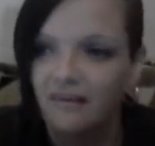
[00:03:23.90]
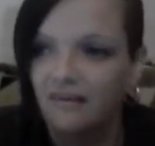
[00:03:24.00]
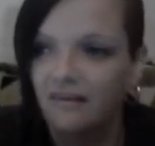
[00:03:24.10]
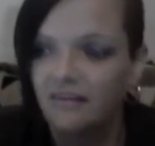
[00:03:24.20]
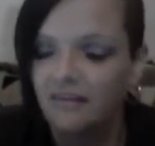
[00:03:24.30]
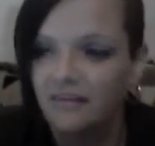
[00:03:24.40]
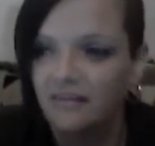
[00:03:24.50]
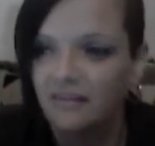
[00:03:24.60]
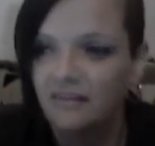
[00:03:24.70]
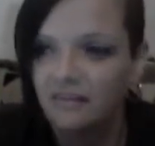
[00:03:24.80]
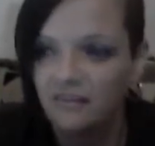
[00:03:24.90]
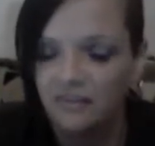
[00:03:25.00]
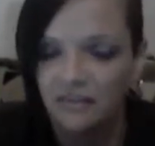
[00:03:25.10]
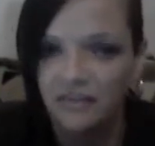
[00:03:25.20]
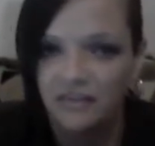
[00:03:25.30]
uh, at
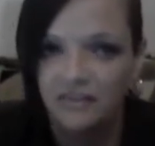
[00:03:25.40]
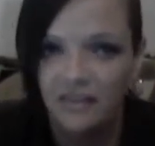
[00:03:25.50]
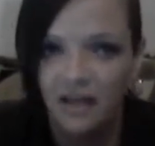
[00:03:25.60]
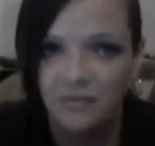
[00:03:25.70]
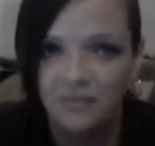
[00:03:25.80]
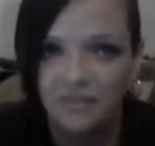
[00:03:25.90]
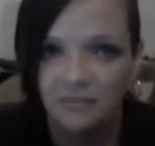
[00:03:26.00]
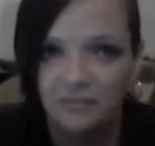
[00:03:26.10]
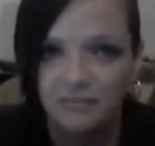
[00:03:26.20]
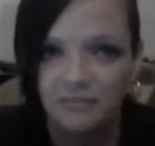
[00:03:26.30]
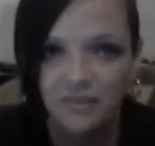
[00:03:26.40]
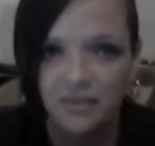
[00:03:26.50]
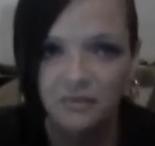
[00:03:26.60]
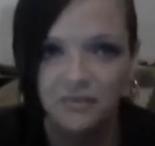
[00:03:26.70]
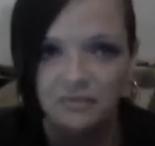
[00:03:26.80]
least have some, you
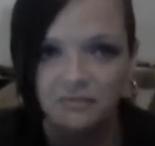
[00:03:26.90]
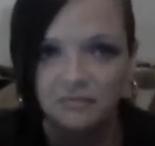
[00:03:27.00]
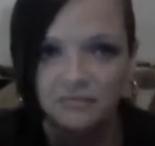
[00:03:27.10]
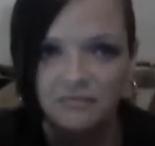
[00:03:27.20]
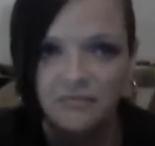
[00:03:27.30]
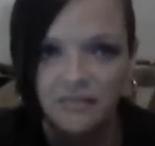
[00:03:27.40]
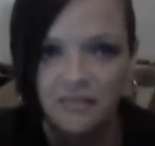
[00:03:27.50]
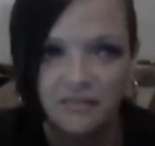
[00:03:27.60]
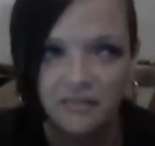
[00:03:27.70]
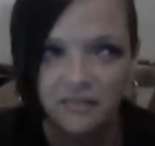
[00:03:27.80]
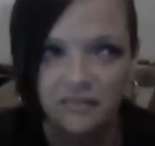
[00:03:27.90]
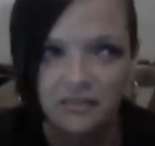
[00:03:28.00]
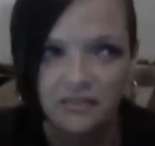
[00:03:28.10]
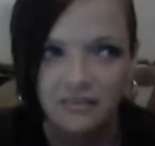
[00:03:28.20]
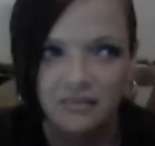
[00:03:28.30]
know, some
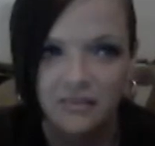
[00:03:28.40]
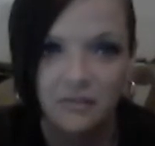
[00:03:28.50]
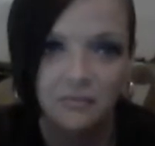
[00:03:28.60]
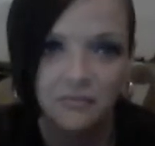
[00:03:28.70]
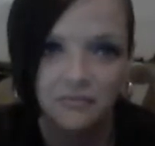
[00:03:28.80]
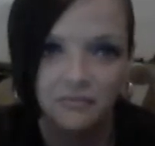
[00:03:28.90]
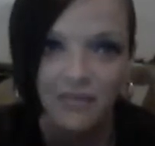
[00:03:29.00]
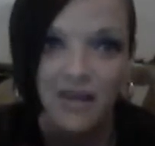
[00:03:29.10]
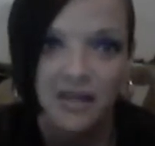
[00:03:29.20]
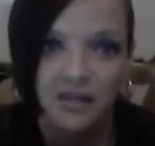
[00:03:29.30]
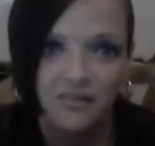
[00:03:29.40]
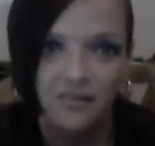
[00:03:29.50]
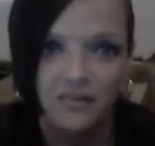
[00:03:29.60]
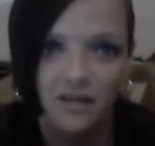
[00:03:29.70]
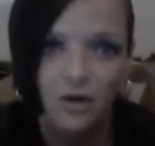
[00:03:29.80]
some faith
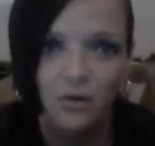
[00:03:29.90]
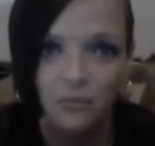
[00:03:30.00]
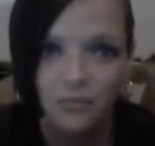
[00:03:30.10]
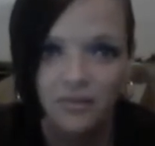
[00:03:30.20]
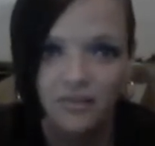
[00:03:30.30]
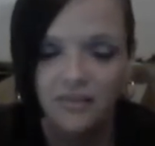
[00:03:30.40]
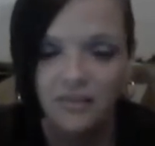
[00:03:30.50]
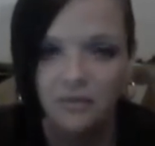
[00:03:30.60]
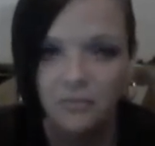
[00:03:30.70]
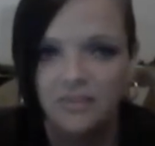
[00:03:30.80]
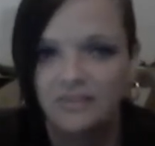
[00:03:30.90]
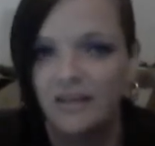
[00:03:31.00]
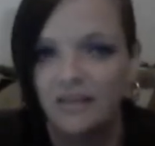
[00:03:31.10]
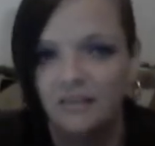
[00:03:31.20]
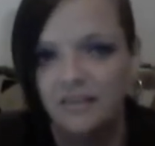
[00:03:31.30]
and hope, you know, because I
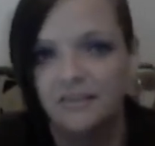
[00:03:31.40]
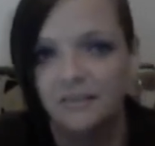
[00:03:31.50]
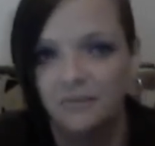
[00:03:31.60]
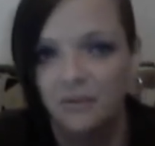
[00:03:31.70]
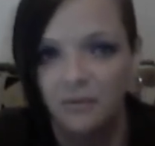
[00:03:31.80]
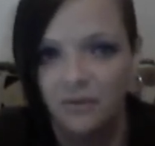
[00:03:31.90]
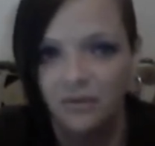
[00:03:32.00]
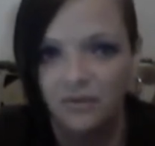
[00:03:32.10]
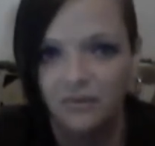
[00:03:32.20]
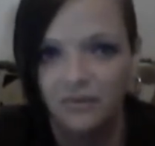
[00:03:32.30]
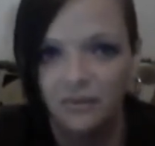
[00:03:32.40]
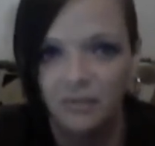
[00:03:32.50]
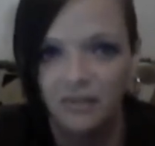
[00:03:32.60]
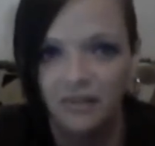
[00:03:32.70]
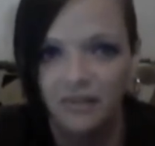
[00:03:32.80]
had a lot of stuff going on in
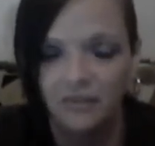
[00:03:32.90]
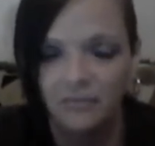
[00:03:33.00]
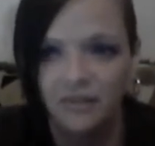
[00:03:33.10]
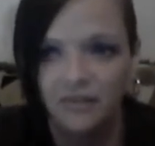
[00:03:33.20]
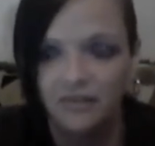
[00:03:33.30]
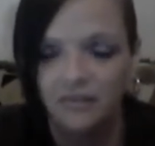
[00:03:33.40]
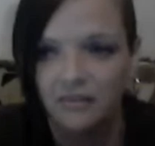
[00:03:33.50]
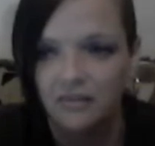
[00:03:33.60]
my life and